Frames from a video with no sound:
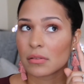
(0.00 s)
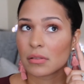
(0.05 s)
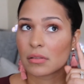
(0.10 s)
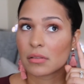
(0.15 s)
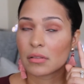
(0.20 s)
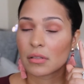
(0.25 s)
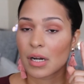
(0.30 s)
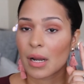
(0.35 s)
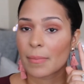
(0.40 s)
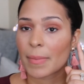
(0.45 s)
oh
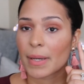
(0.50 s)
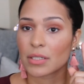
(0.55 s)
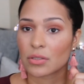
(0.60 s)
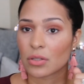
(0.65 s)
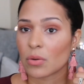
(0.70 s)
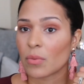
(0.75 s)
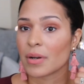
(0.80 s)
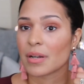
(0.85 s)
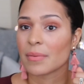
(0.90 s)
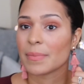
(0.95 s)
crap, I
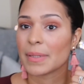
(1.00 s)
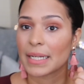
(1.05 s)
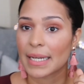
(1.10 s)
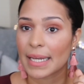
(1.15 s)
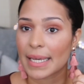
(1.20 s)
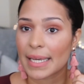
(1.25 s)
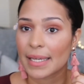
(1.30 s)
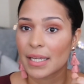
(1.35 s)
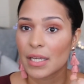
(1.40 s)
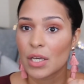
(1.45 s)
don't want to be
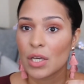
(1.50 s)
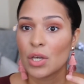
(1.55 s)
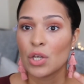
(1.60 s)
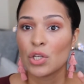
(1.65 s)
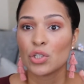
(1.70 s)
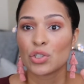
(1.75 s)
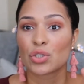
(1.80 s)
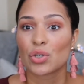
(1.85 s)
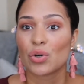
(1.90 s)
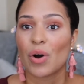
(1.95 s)
late.
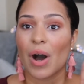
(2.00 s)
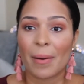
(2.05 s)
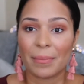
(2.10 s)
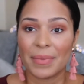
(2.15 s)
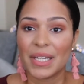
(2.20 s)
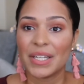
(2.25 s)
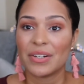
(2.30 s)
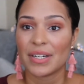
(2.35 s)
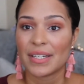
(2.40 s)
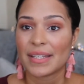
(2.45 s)
So I'm
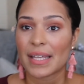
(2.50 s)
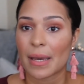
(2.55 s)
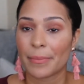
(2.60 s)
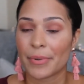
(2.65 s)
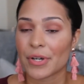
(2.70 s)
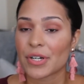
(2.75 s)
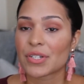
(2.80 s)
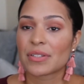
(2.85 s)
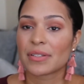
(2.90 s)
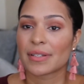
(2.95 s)
literally that
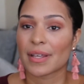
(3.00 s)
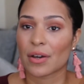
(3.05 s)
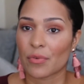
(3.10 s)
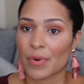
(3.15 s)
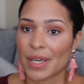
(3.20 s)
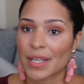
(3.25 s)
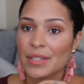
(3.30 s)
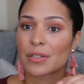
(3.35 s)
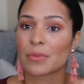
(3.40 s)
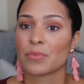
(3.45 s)
person that
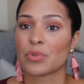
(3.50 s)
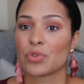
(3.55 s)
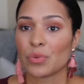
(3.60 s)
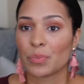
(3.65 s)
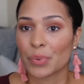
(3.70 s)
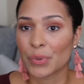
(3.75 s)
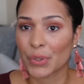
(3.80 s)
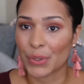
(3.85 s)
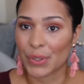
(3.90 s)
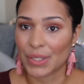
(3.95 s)
wakes up
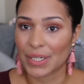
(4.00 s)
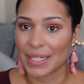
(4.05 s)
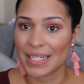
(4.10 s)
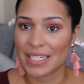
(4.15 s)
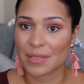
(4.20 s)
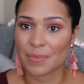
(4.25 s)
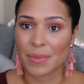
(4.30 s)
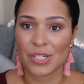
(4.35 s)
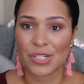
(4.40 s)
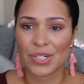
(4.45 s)
super early,
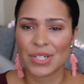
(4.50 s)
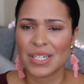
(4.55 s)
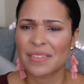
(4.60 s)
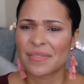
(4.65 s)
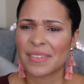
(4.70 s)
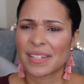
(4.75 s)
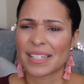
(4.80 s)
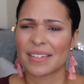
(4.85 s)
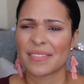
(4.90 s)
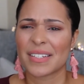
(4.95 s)
especially
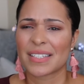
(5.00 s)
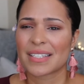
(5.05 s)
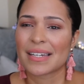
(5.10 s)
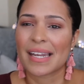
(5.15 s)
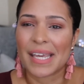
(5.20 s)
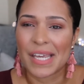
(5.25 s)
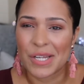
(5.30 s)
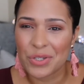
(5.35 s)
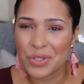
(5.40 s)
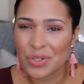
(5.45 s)
even if it's an
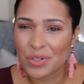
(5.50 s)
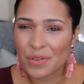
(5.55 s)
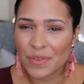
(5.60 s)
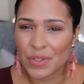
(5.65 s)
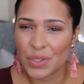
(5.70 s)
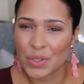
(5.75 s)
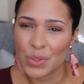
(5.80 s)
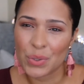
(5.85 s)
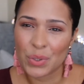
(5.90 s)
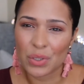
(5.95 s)

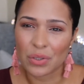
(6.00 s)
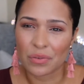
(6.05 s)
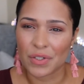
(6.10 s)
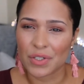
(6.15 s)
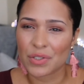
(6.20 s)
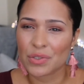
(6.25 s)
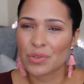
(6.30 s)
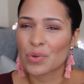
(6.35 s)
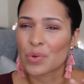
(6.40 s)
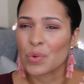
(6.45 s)
interview or
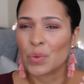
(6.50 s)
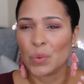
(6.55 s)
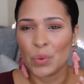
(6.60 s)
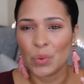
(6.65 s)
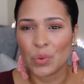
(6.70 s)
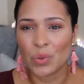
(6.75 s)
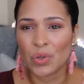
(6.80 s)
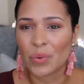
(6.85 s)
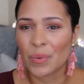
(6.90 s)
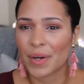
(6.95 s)
if it's
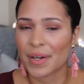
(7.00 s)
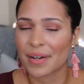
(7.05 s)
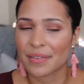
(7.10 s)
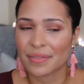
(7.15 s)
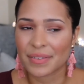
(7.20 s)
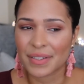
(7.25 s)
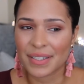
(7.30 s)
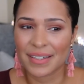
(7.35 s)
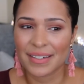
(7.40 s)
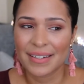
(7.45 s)
school or
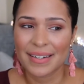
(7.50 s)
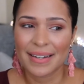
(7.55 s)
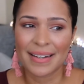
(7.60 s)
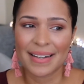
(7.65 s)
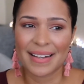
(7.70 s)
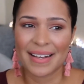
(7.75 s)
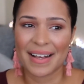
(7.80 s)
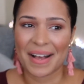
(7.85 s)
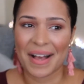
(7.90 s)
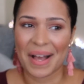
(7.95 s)
whatever.
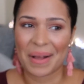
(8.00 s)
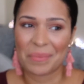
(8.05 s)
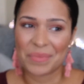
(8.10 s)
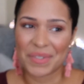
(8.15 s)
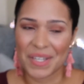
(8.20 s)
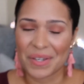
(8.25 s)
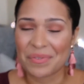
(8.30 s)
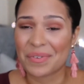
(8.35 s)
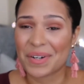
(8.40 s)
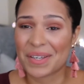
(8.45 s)
I'm
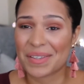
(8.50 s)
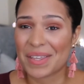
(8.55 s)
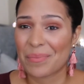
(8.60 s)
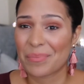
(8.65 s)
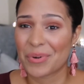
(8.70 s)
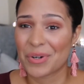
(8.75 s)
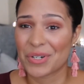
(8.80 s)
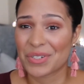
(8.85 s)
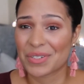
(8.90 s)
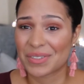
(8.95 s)
definitely that
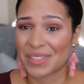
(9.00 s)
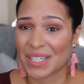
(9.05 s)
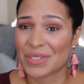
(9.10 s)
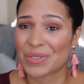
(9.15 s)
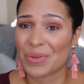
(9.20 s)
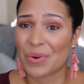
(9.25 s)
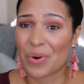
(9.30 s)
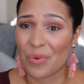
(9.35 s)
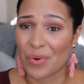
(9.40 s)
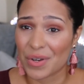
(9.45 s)
person
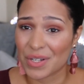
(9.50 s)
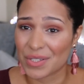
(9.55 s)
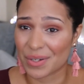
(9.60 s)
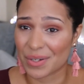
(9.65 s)
that's always